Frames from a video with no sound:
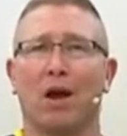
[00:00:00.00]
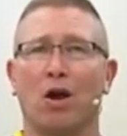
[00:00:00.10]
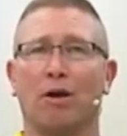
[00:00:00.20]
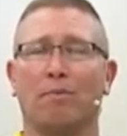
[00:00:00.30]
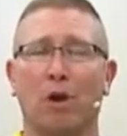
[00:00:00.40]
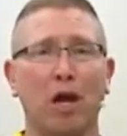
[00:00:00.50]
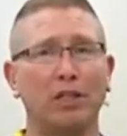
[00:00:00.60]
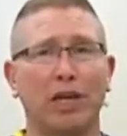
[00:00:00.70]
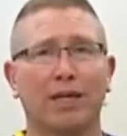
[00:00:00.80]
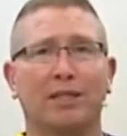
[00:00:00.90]
our
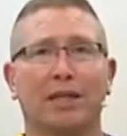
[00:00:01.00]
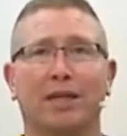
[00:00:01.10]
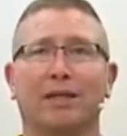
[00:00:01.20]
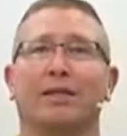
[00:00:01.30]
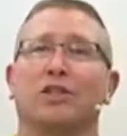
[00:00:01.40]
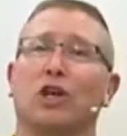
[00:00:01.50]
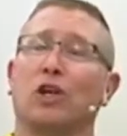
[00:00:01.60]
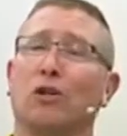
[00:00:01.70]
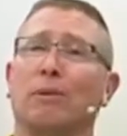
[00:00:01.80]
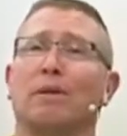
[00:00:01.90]
projects and share
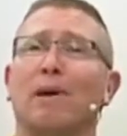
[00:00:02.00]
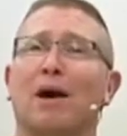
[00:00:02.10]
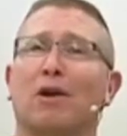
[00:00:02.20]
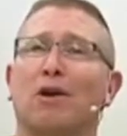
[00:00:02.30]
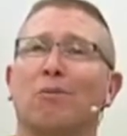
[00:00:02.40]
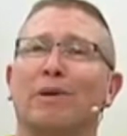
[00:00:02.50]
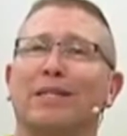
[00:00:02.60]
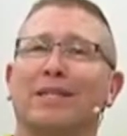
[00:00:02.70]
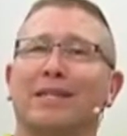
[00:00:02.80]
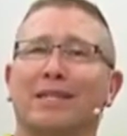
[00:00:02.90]
a little bit about our own
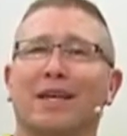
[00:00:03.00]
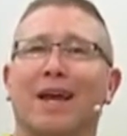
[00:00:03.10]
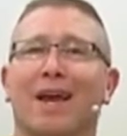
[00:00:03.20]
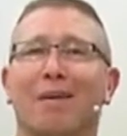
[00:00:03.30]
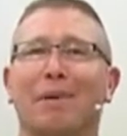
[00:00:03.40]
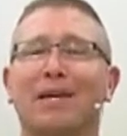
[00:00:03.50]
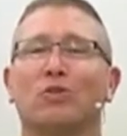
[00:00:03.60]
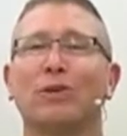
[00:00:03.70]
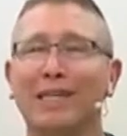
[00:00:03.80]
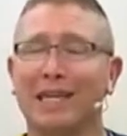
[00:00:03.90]
business,
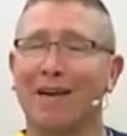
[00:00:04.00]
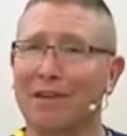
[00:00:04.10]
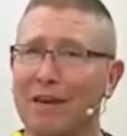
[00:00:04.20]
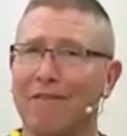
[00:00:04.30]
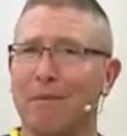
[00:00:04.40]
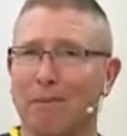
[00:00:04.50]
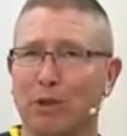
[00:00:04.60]
because we each have a different